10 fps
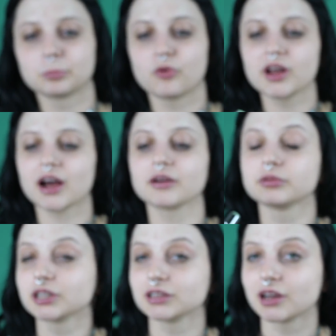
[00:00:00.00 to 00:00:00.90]
What I
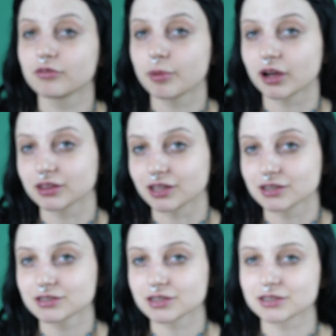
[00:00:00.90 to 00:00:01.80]
really love about
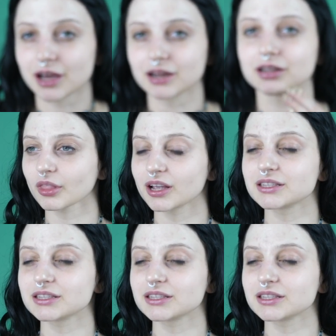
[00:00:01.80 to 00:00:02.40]
this is that